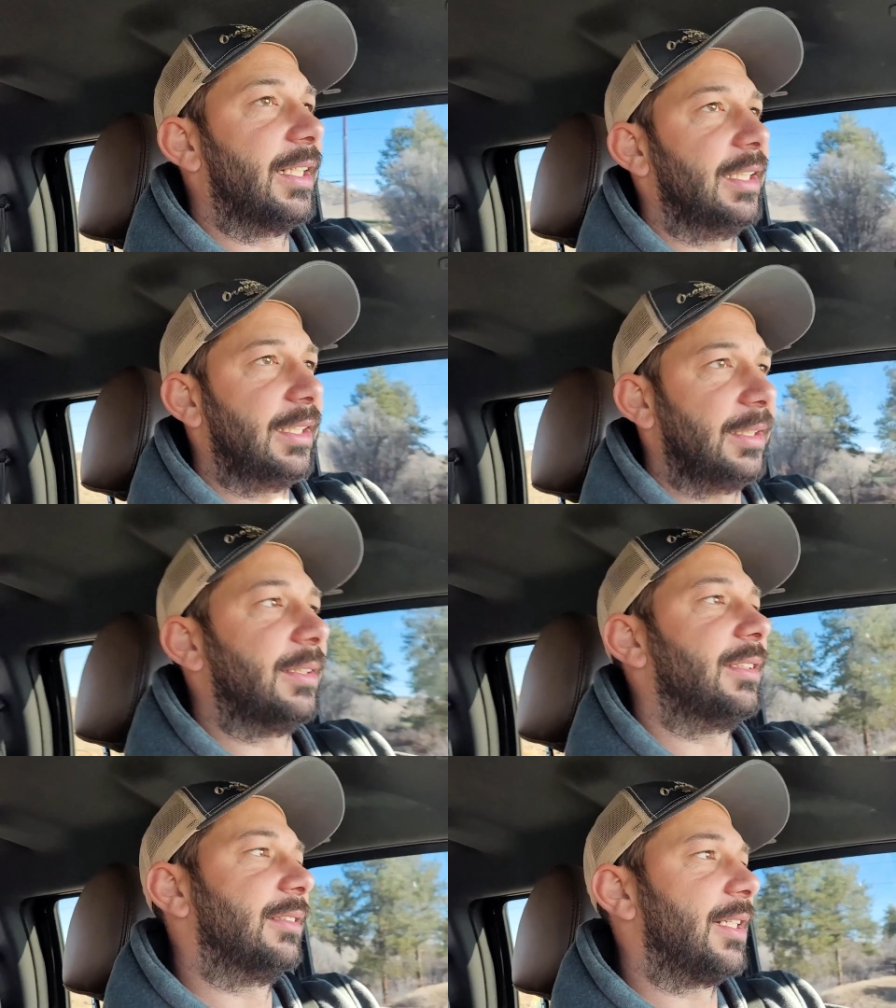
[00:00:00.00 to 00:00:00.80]

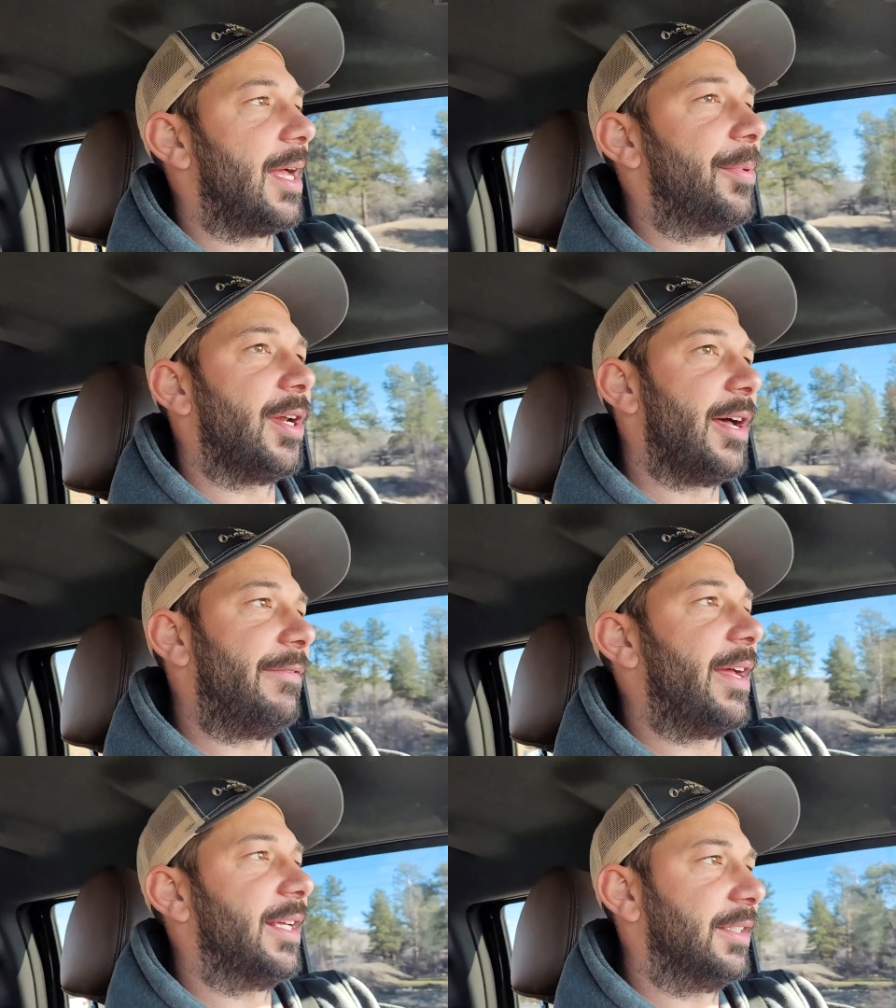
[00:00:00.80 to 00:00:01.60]
can top it
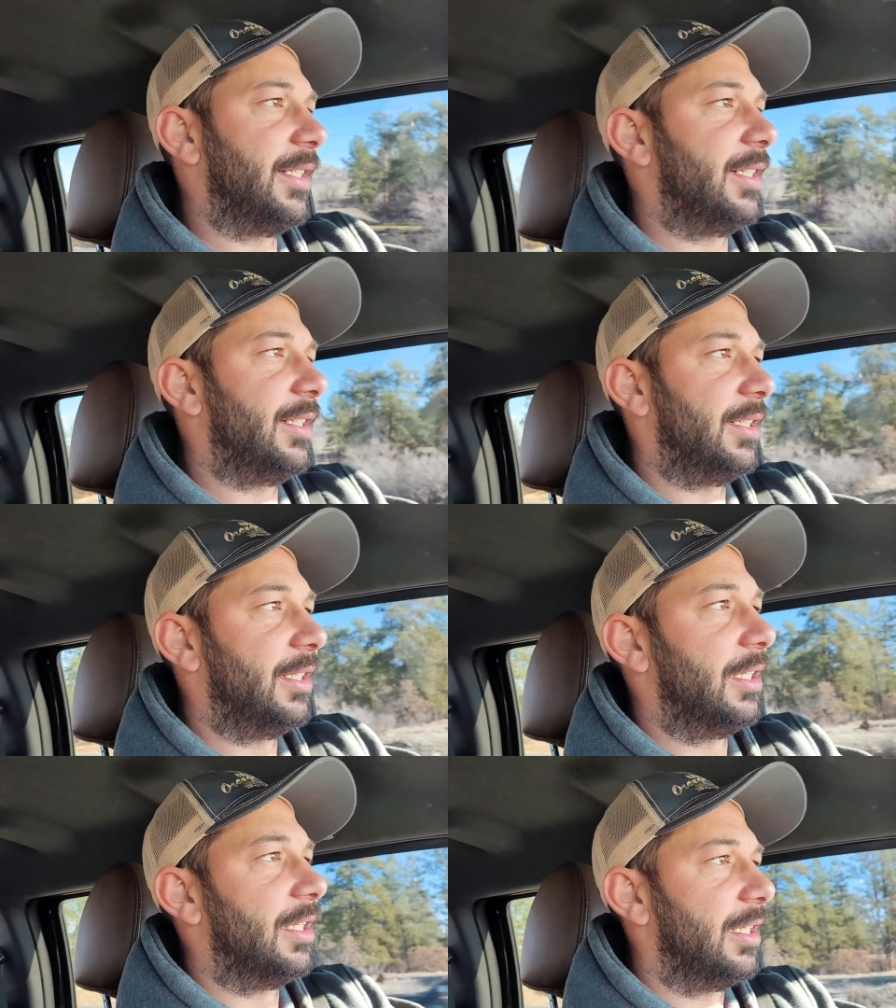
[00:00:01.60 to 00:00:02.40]
off as needed
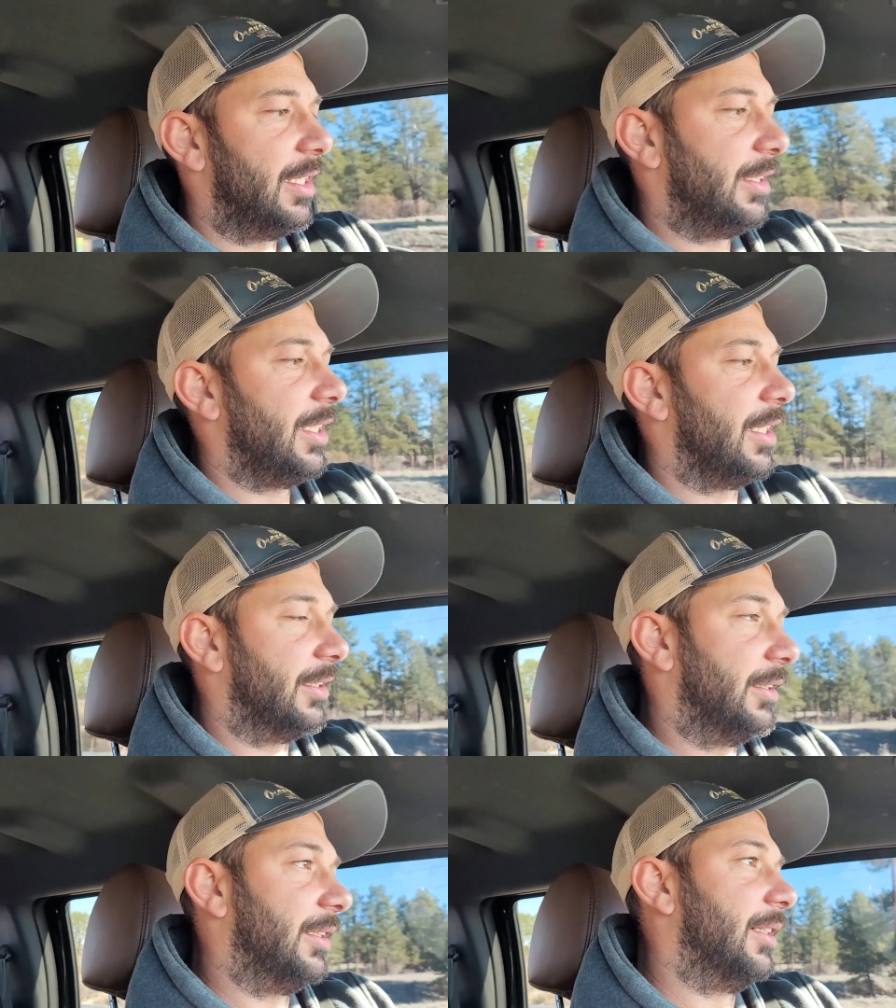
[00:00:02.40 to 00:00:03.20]
and yeah.
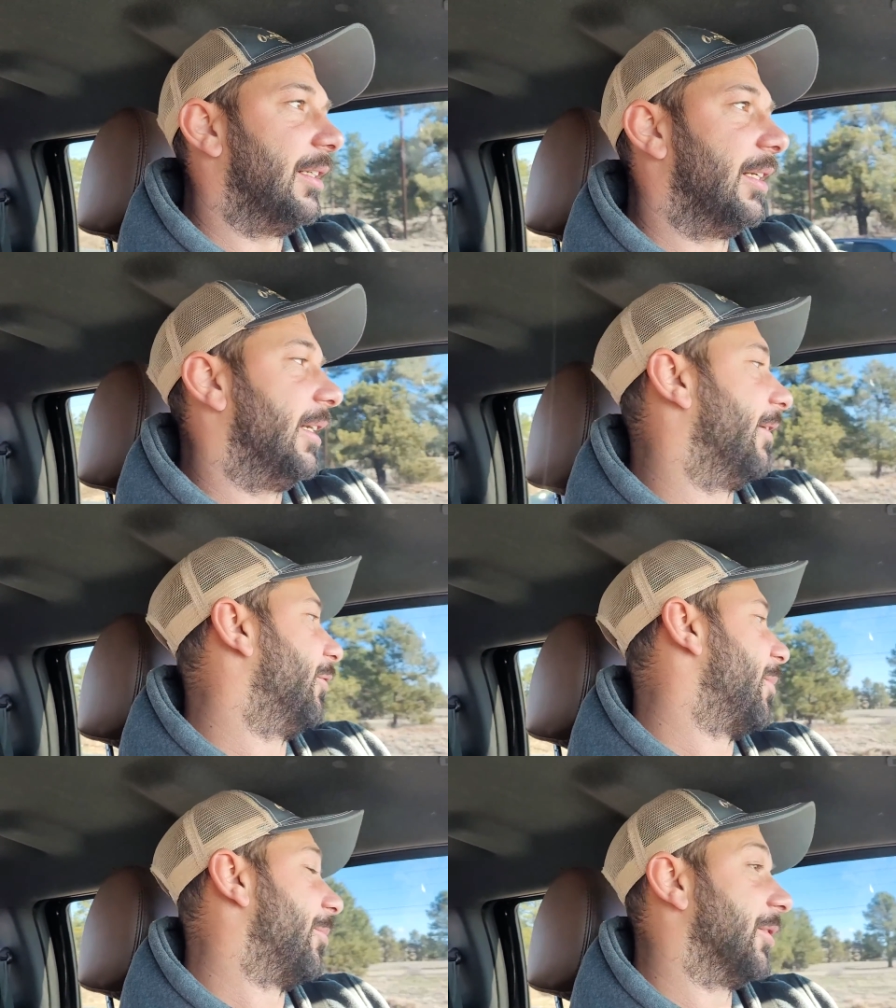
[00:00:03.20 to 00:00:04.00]
And if
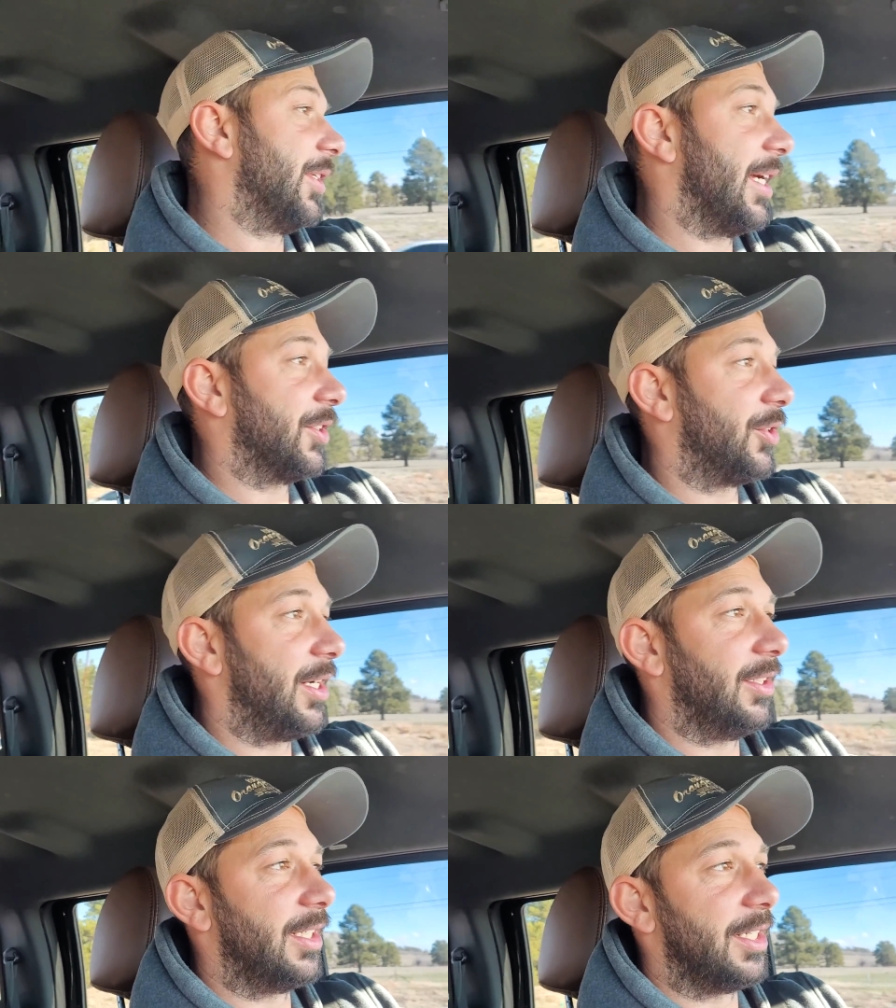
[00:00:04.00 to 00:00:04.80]
you remember, Zach's
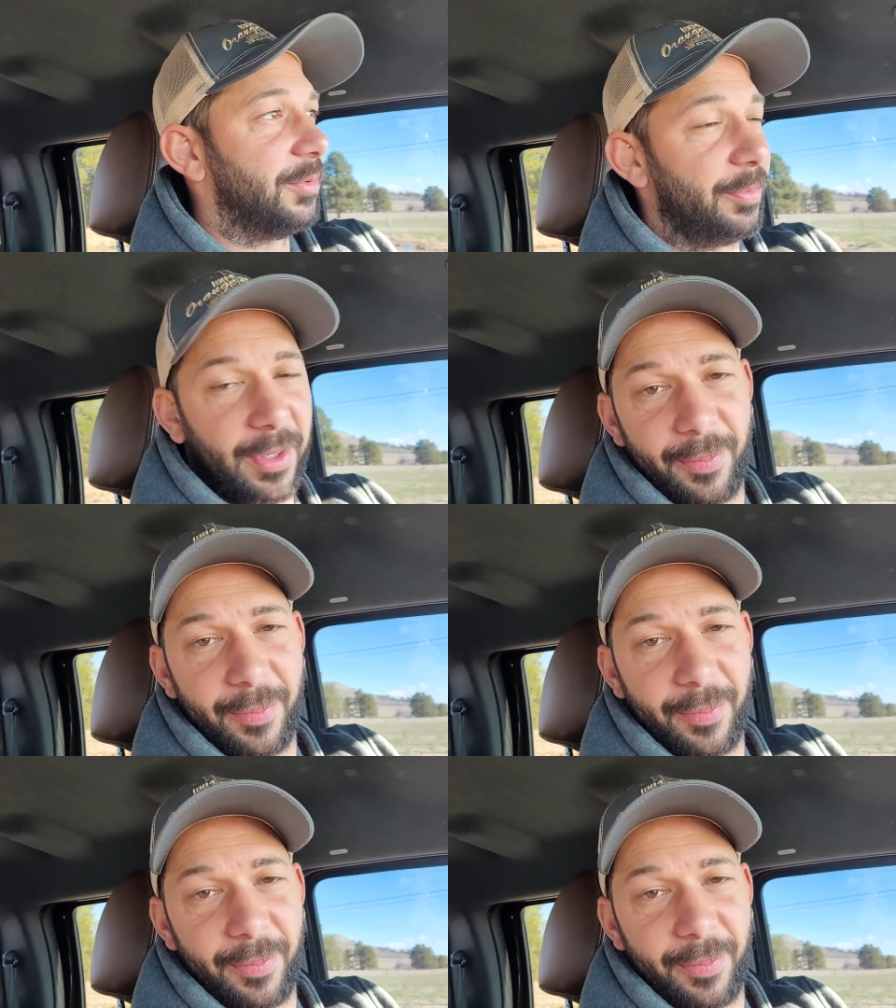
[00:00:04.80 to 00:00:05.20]
trailer has a